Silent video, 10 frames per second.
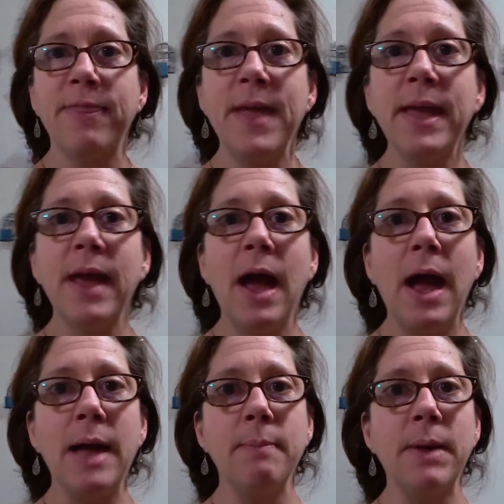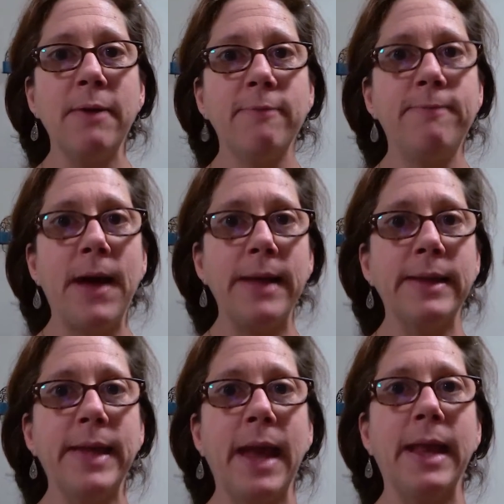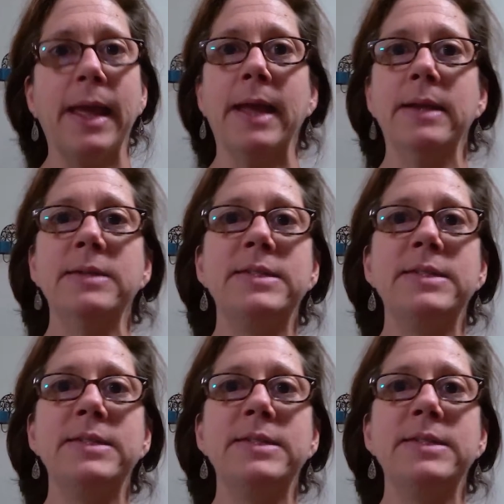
think I'm finally getting it.